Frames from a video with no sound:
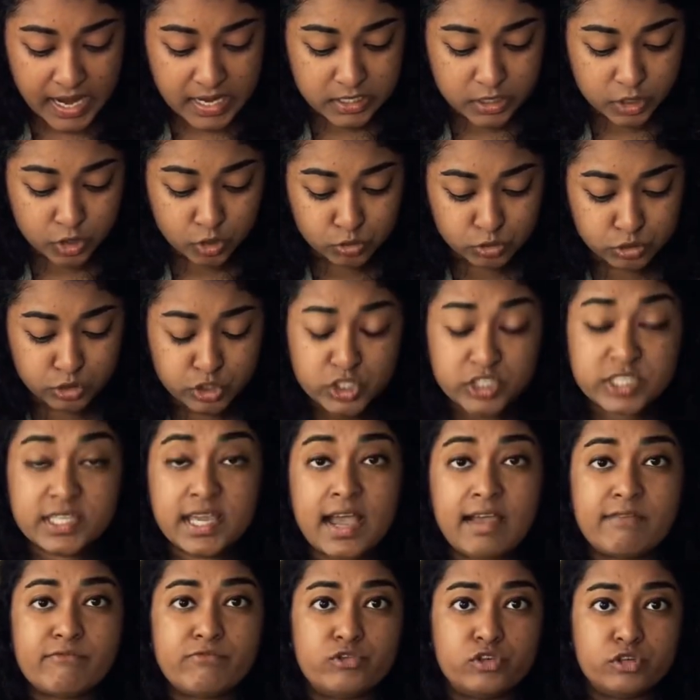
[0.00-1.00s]
And don't
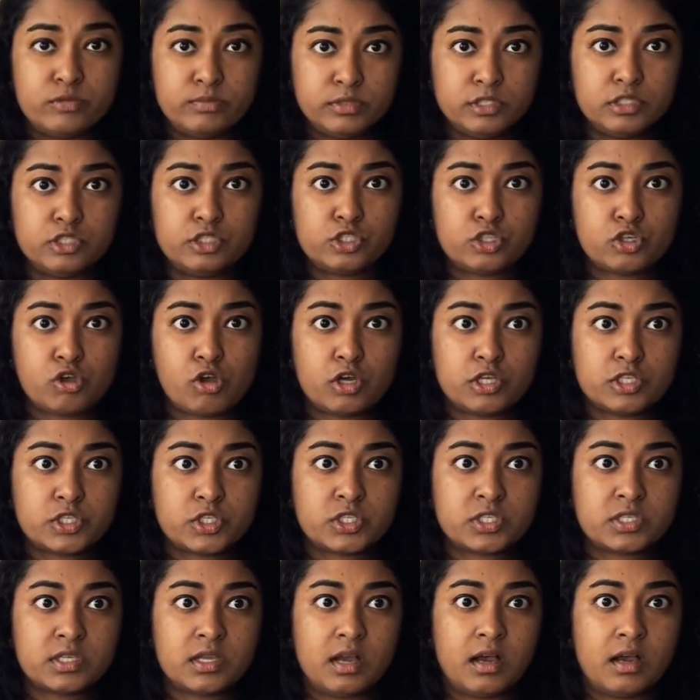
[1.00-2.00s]
just have dribble
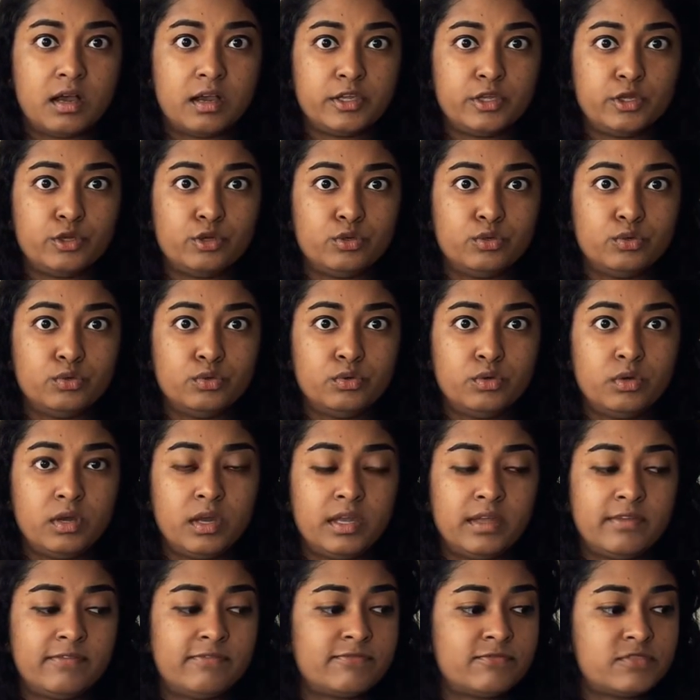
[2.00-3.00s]
shots.
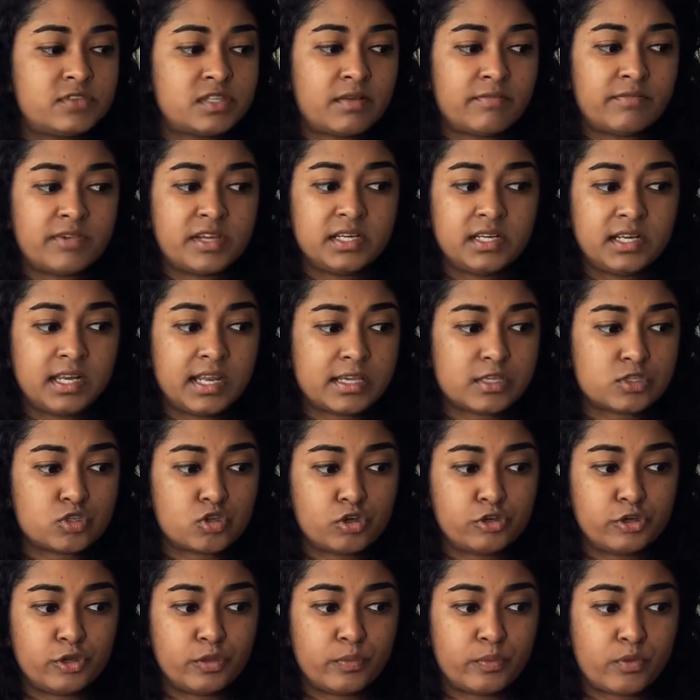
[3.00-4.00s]
If someone
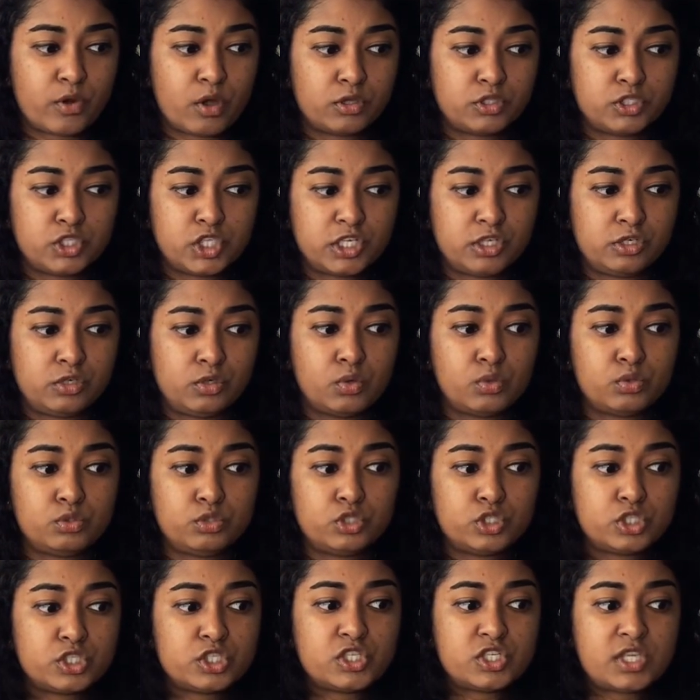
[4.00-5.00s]
clicks on your project,
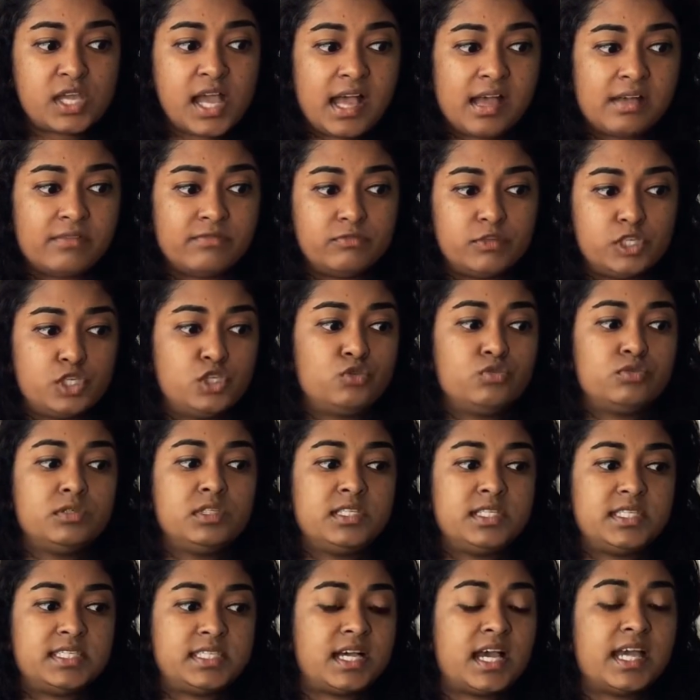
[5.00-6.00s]
don't just have
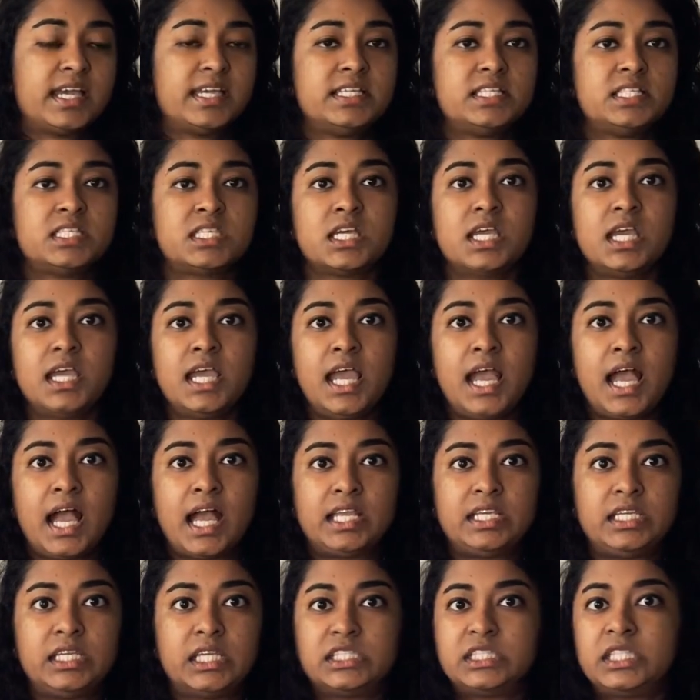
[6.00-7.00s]
visual designs
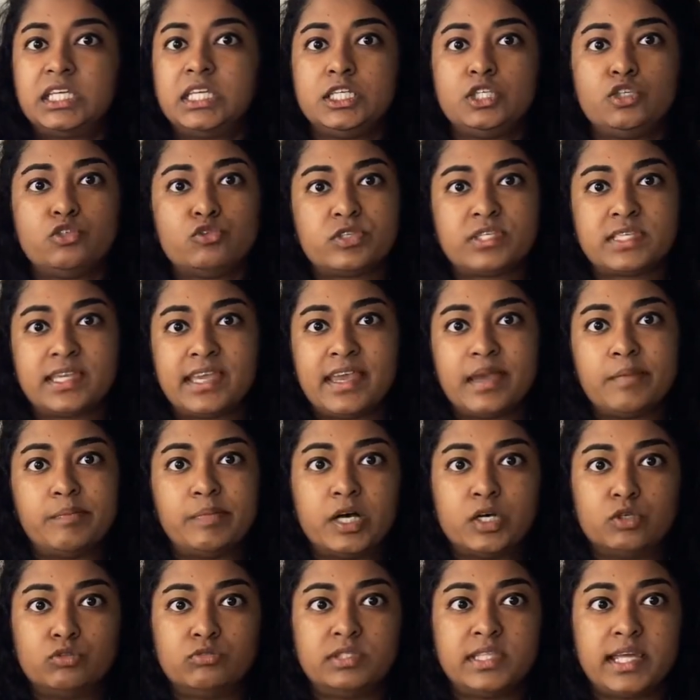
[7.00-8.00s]
and nothing to
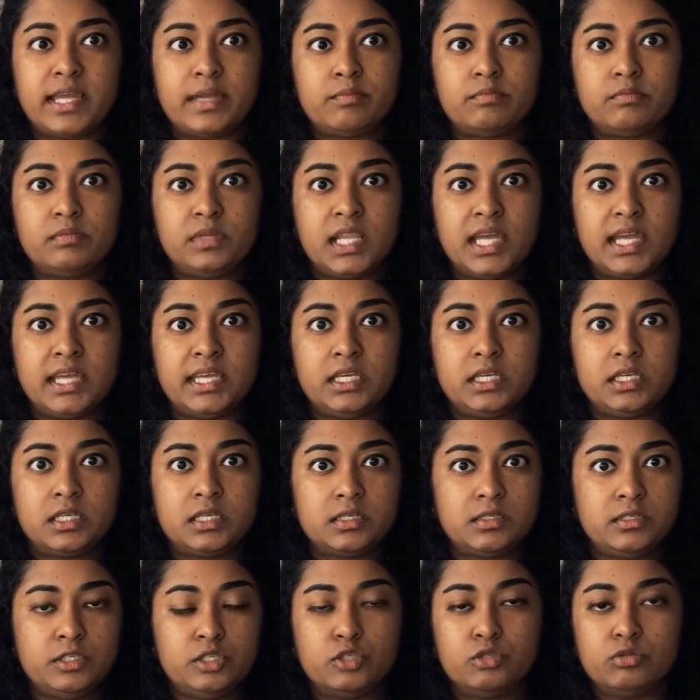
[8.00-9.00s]
say about them.
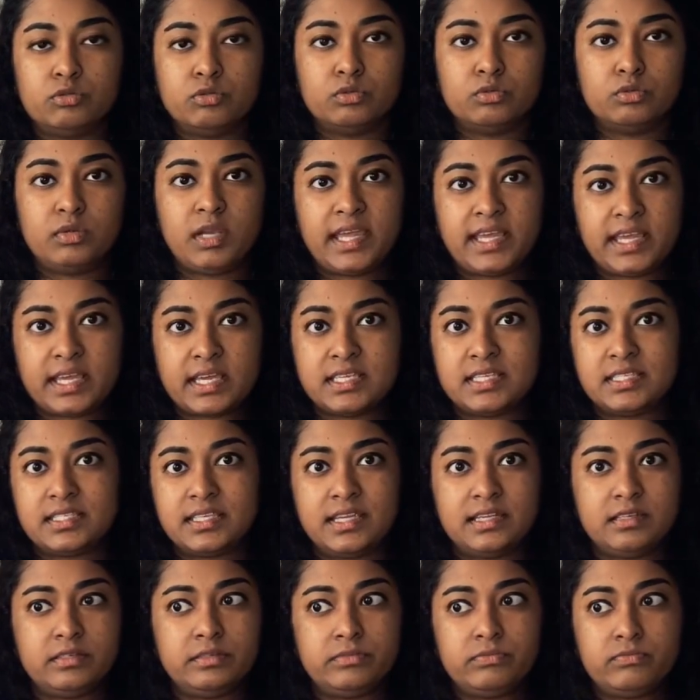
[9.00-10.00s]
Like
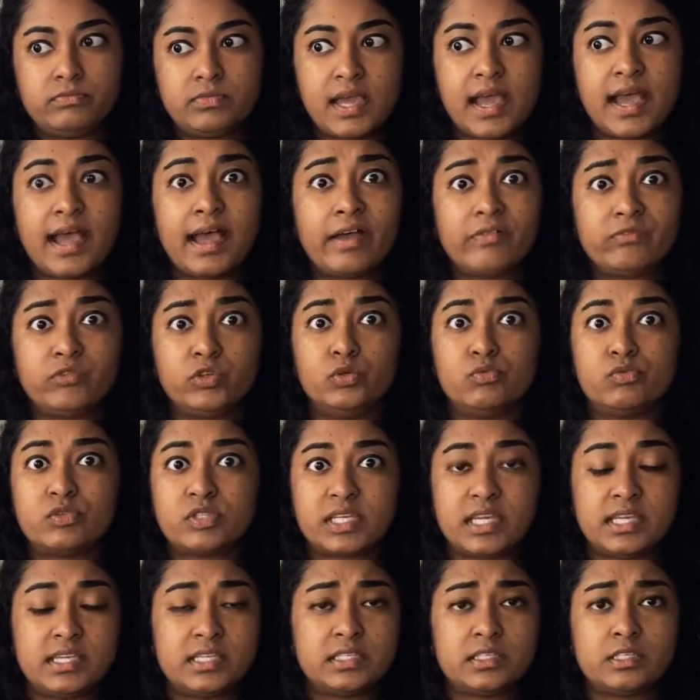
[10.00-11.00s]
I said, have
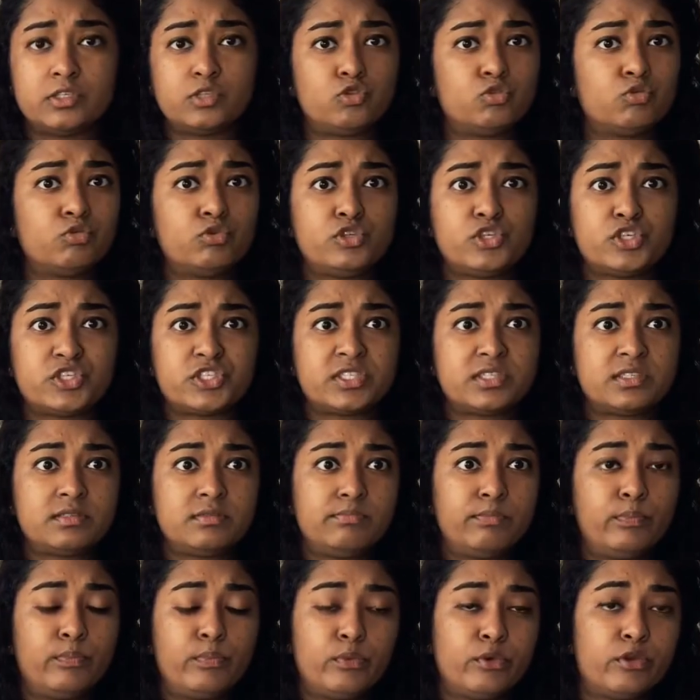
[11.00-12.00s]
use cases. Don't
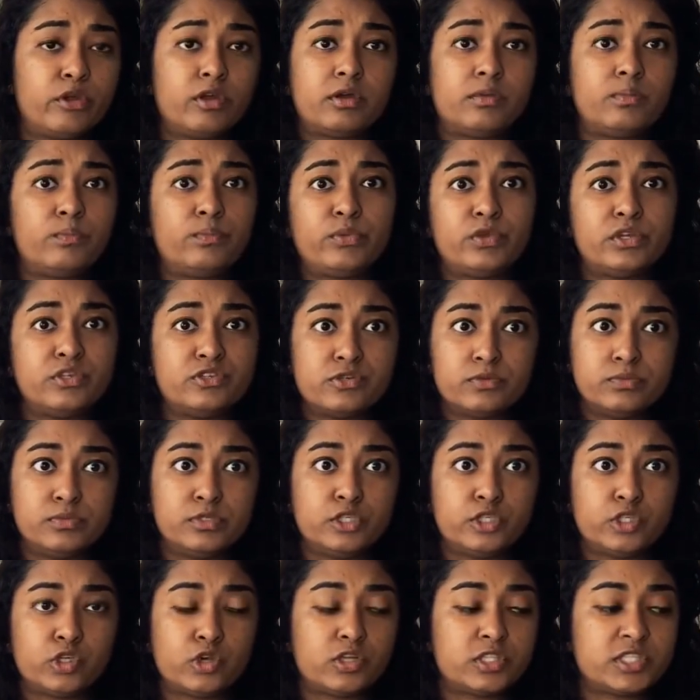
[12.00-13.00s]
just put up your
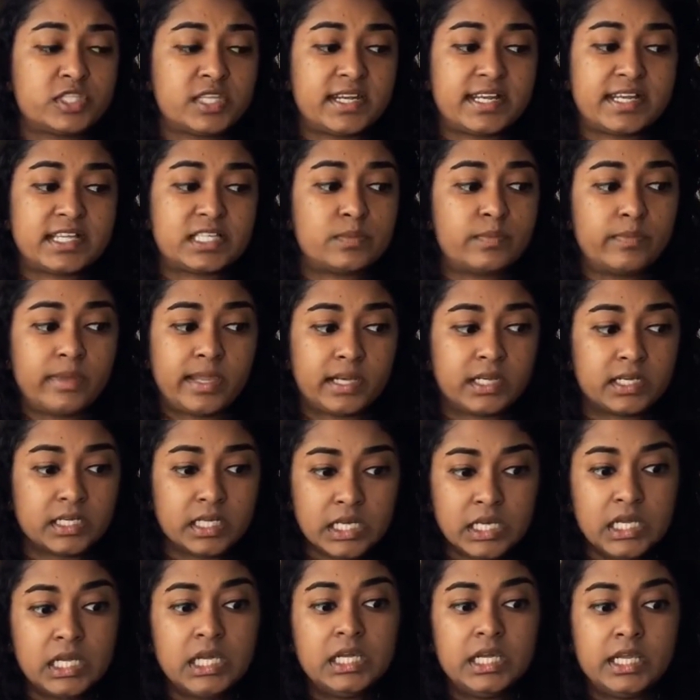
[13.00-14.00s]
dribble shots and
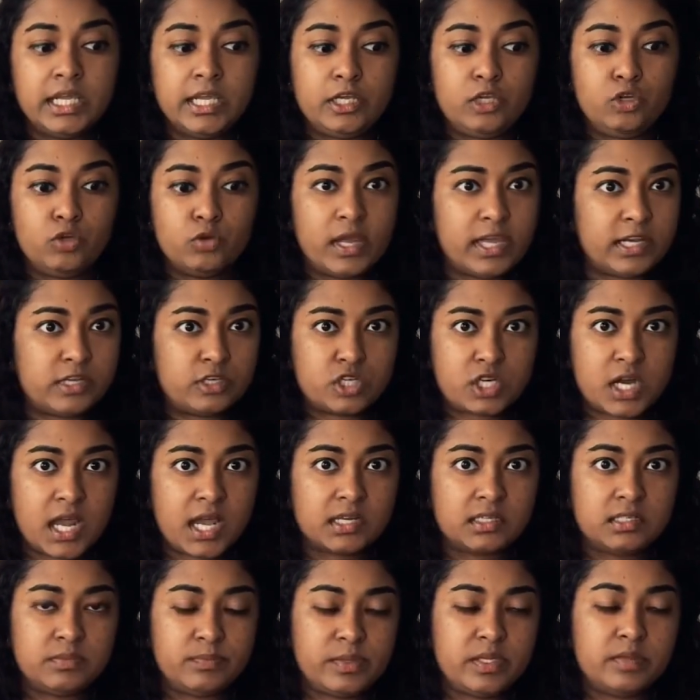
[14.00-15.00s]
expect it to
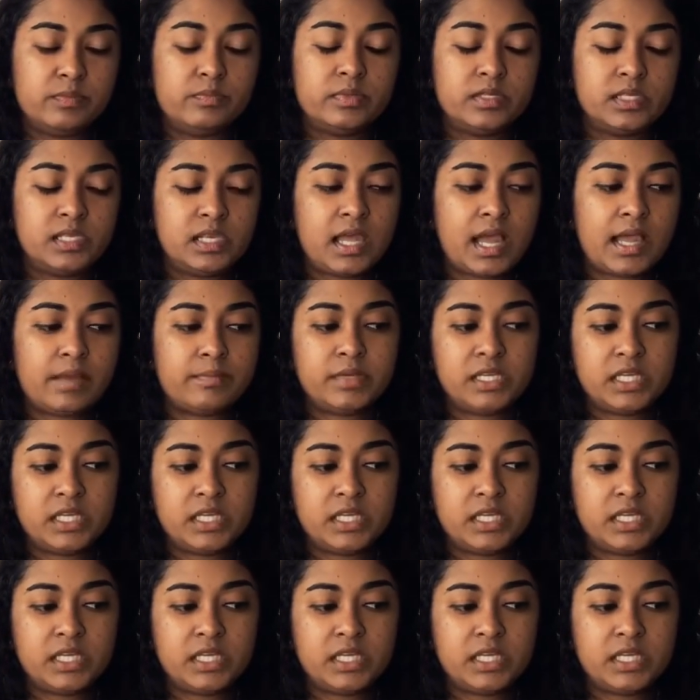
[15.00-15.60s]
attract people.